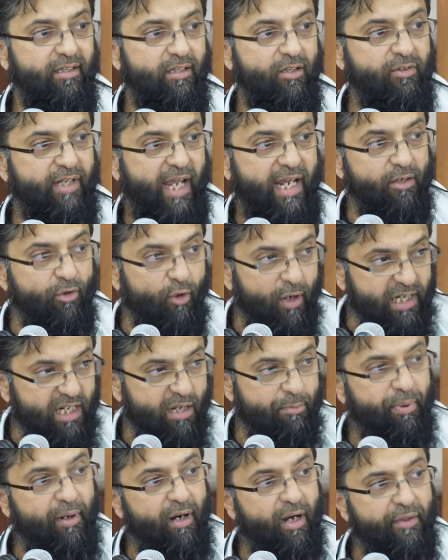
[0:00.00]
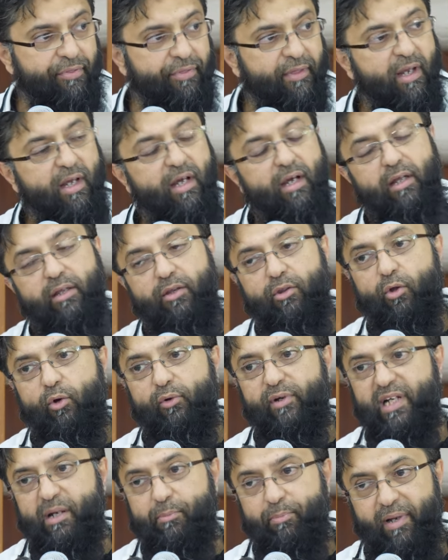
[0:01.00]
Okay, not in a path,
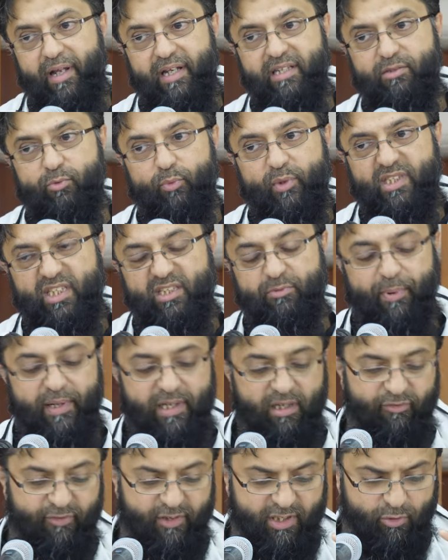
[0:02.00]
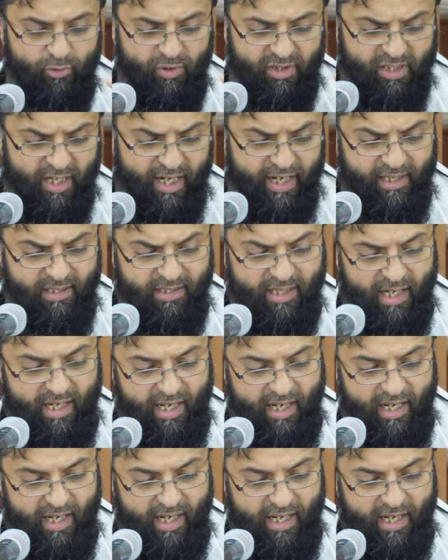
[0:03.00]
nor in a place which is beneficial shade.